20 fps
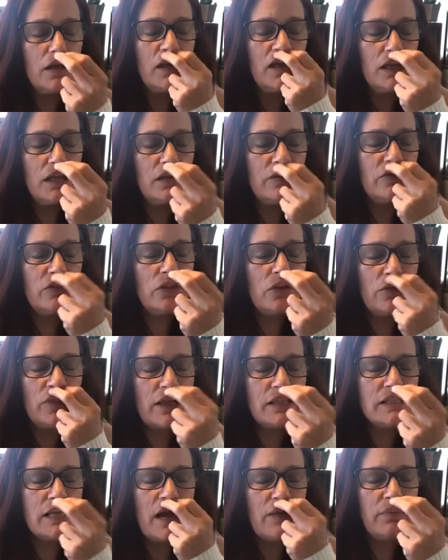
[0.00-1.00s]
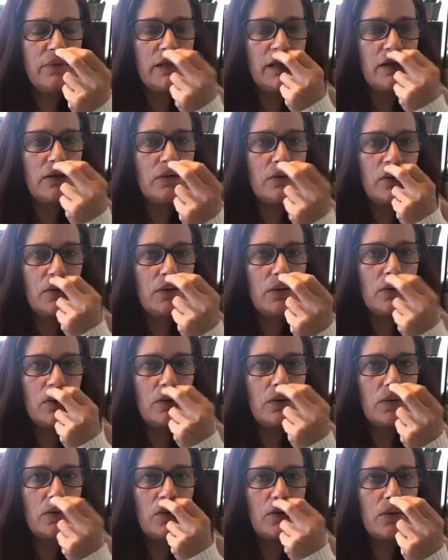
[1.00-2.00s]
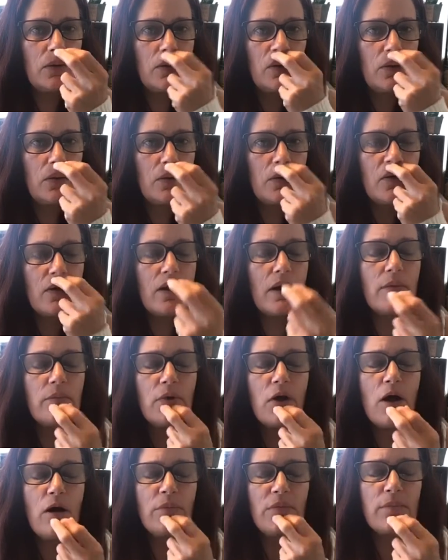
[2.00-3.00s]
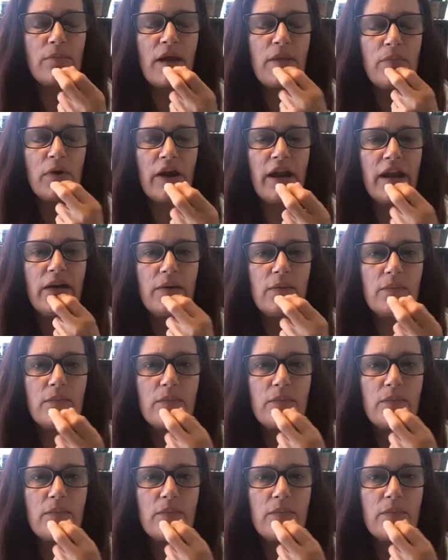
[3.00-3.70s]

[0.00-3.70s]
Even though that's happening, I'm calming my brain